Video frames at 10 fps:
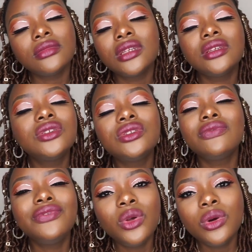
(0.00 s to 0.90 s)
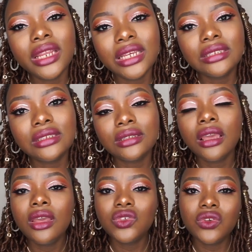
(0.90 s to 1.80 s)
it's flawless.
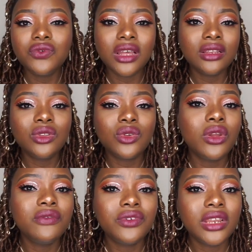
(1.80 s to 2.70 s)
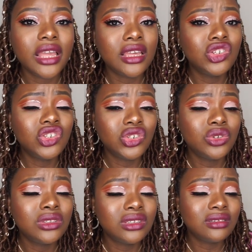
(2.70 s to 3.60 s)
So if you are going for like a
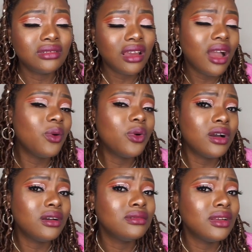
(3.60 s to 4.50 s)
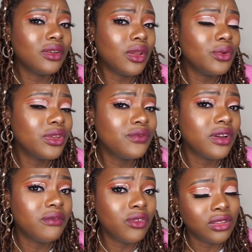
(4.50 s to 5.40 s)
short hour and you're looking for
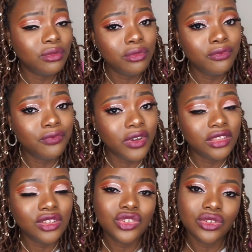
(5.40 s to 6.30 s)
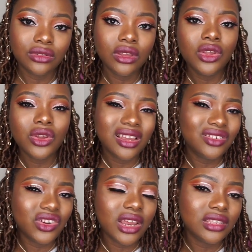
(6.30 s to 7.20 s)
affordable foundation, you can
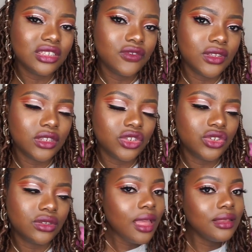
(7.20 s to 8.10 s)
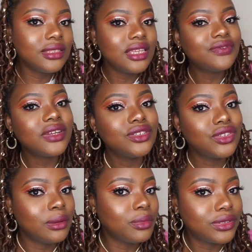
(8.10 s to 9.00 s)
try out this foundation. The next
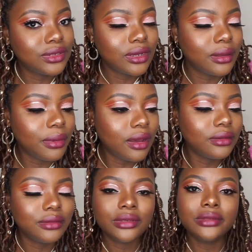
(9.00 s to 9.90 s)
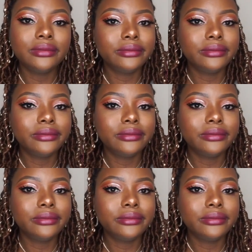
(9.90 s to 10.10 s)
foundation I'm going to talk about,